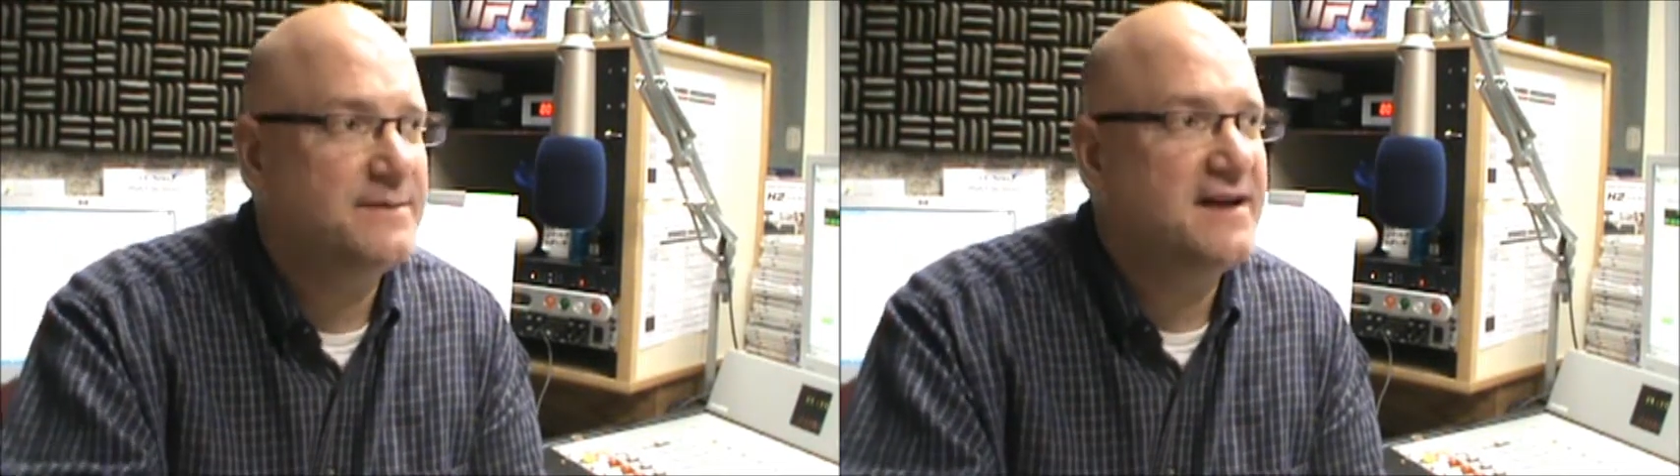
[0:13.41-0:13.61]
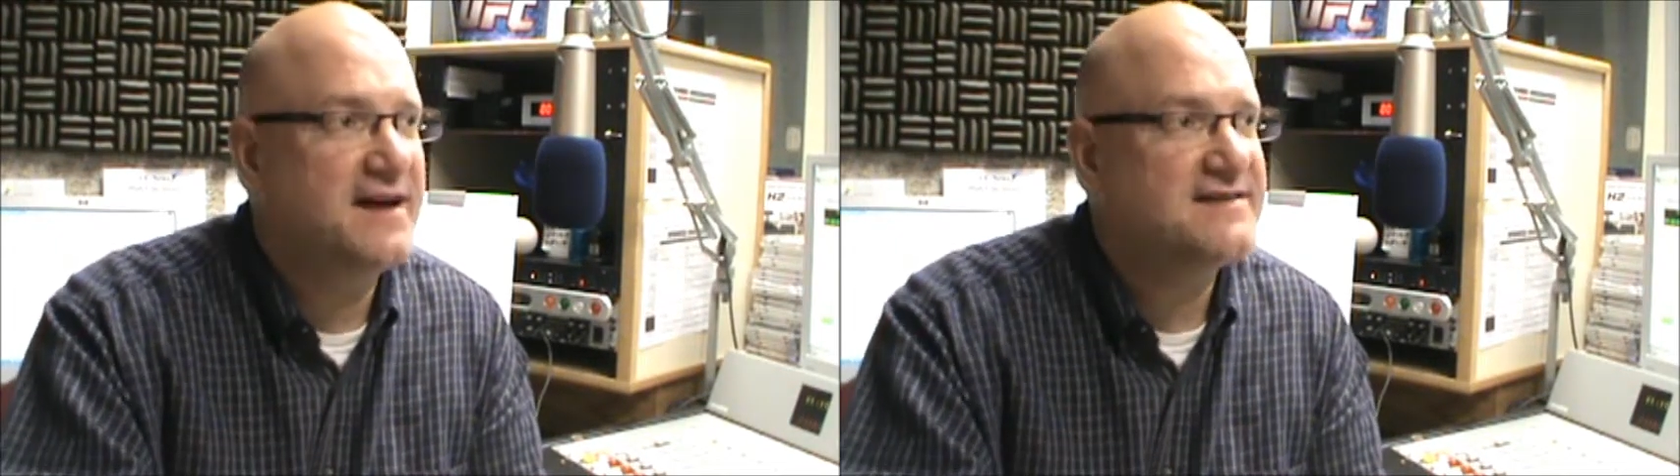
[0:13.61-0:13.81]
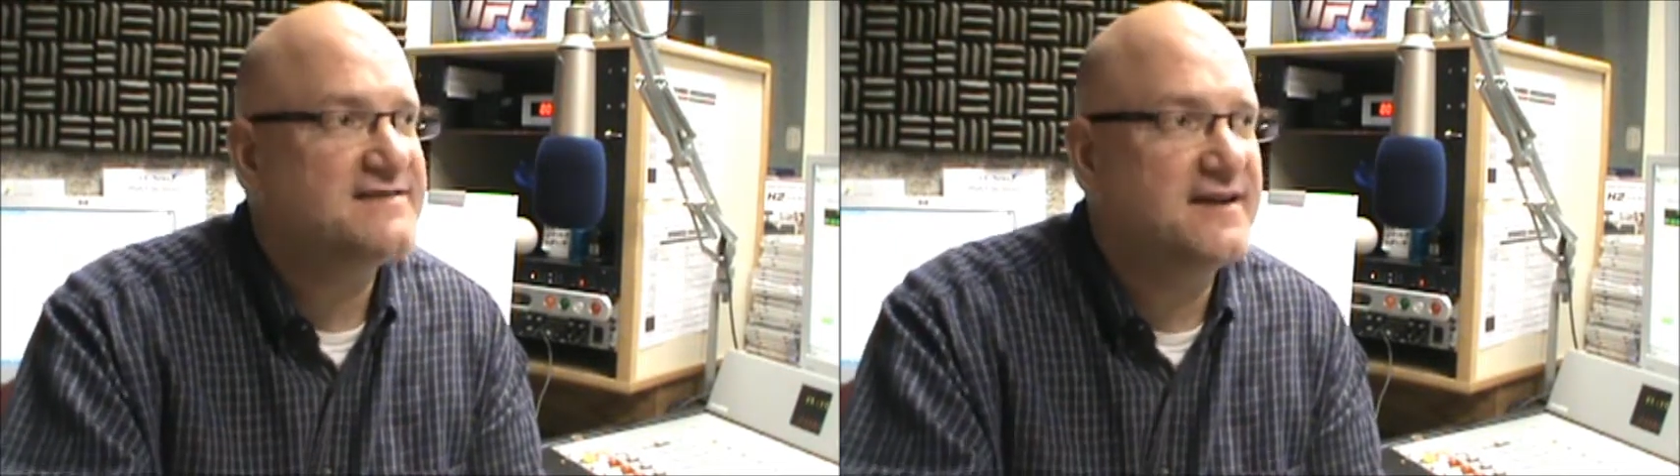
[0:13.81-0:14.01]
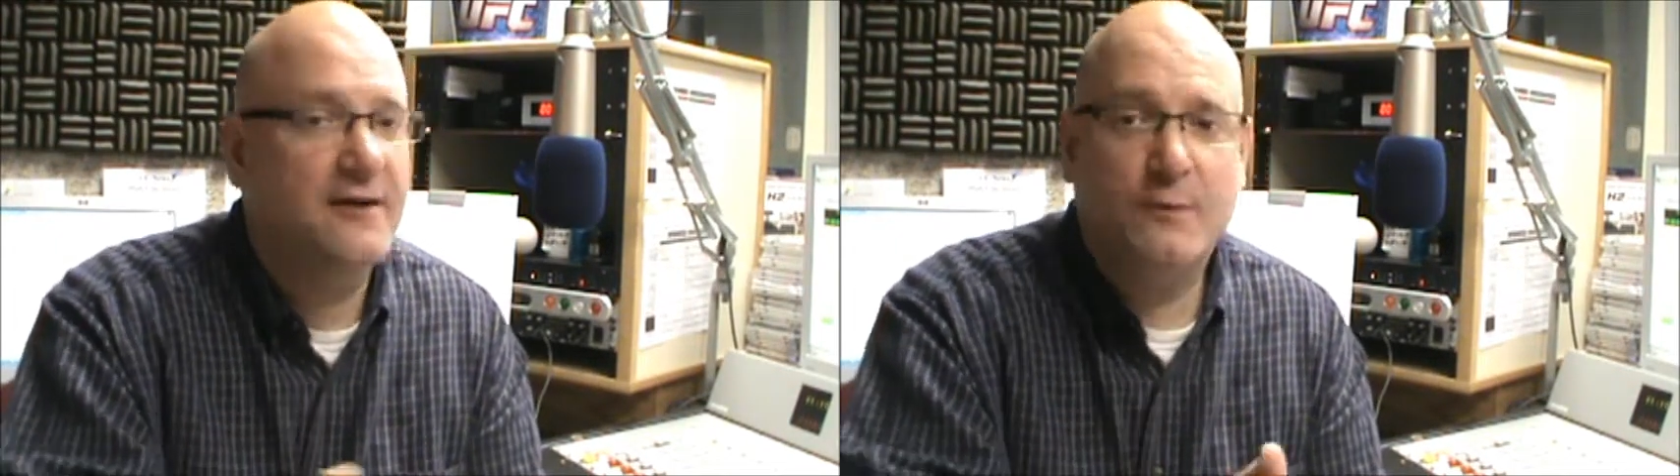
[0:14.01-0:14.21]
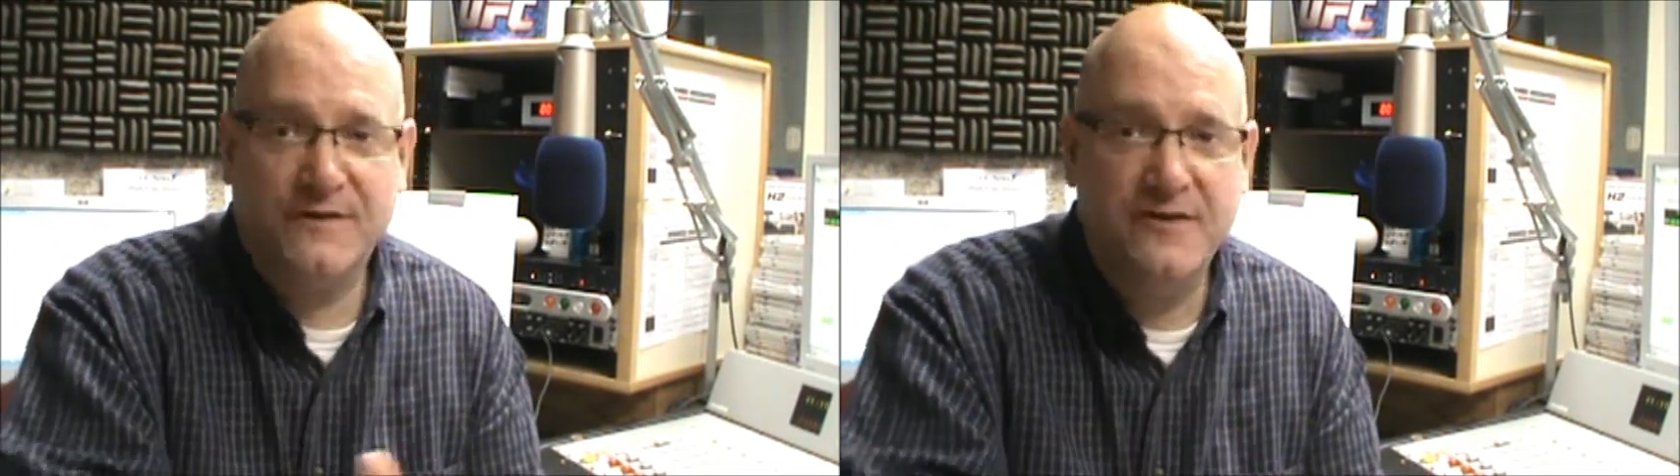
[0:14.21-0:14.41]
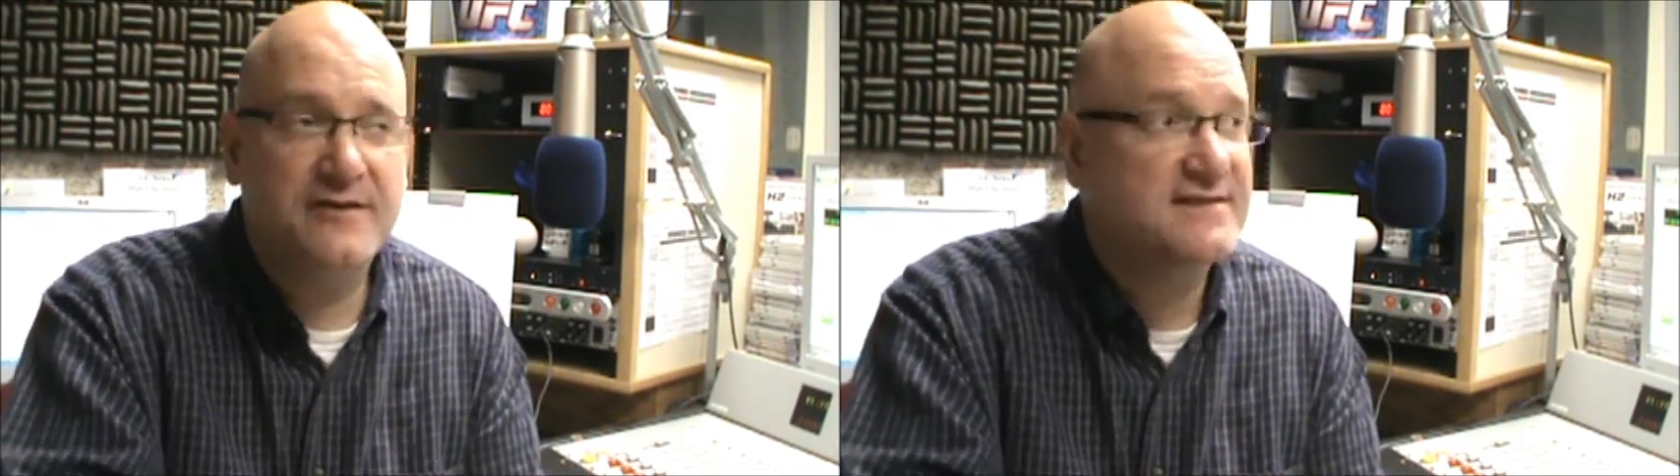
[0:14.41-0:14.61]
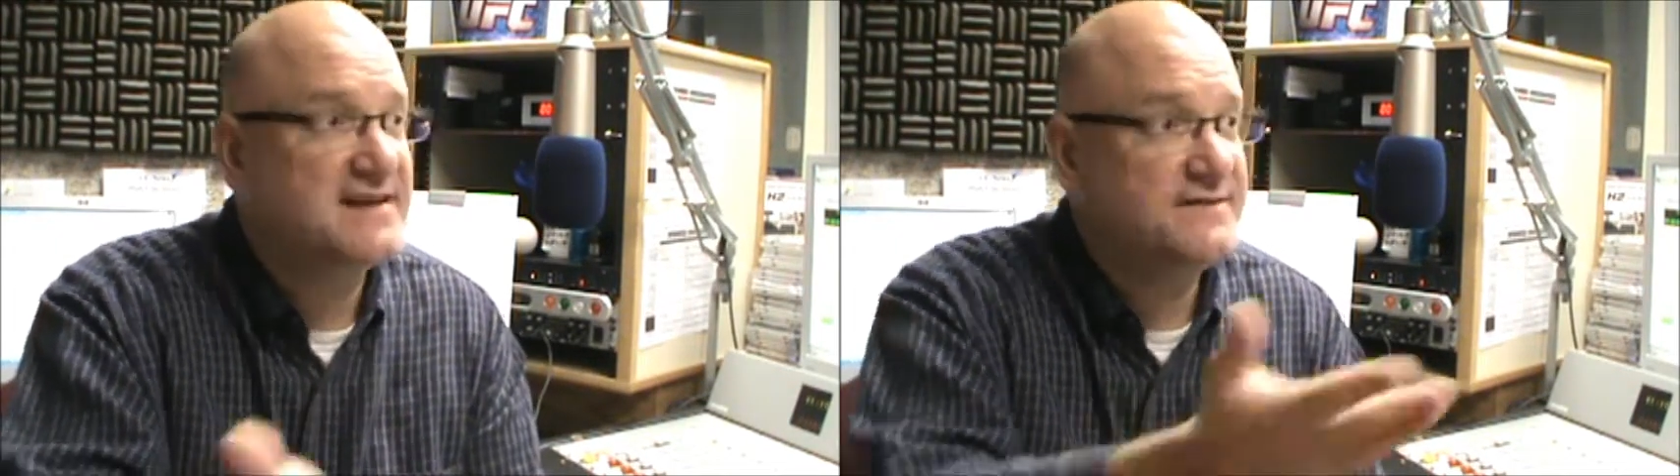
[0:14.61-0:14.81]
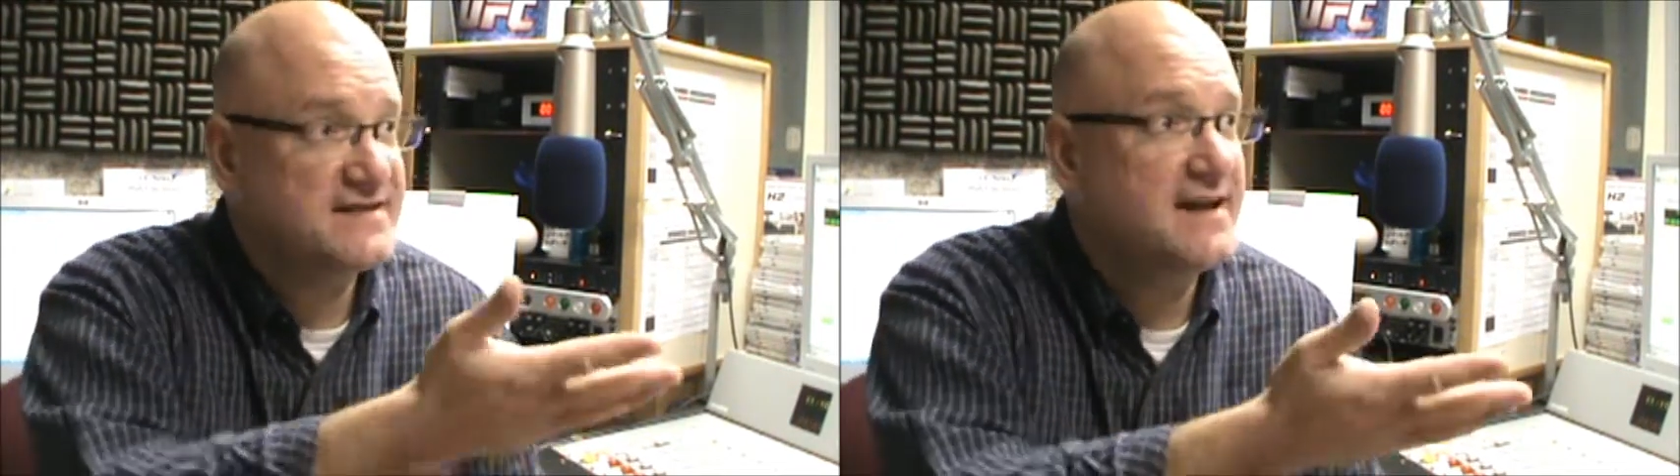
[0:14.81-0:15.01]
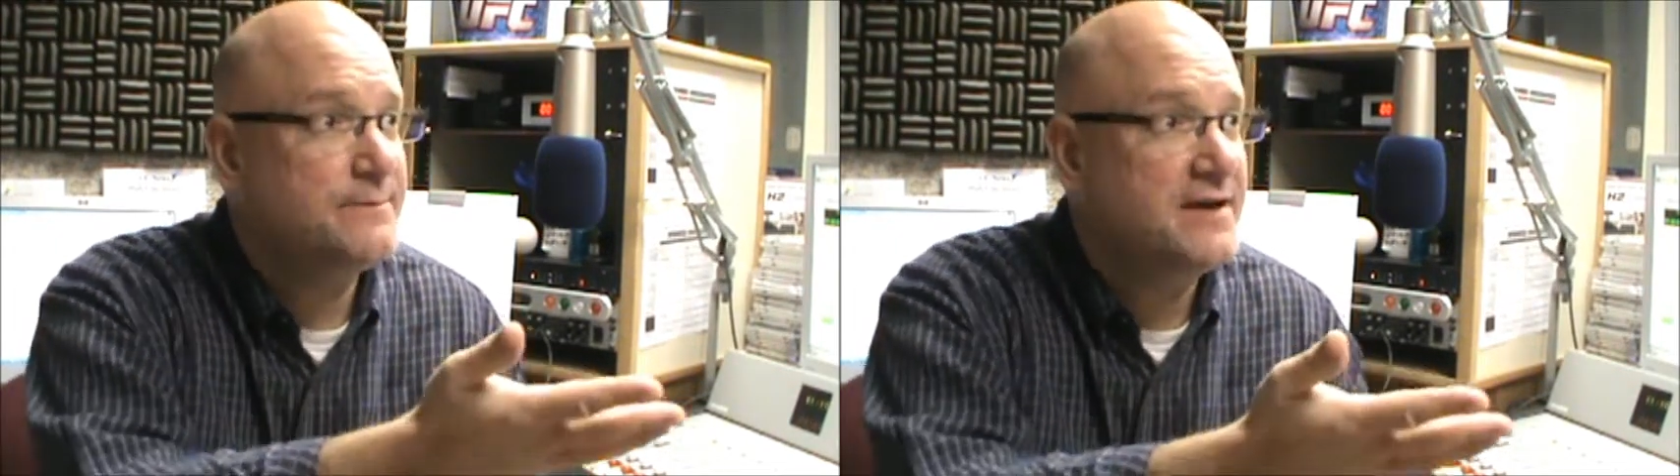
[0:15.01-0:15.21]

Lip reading: Because, you know, with New Year's Eve Zip,